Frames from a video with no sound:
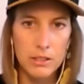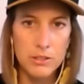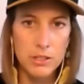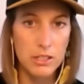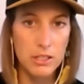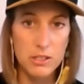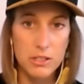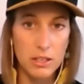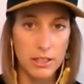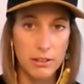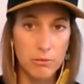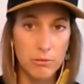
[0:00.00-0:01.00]
So you're just going
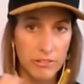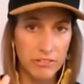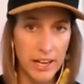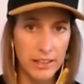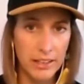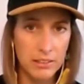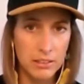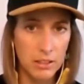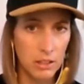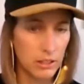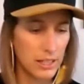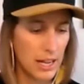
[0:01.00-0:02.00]
to reflect
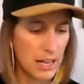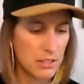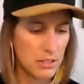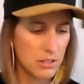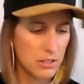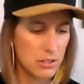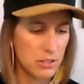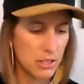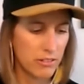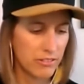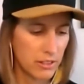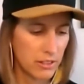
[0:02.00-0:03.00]
on the answers yourself.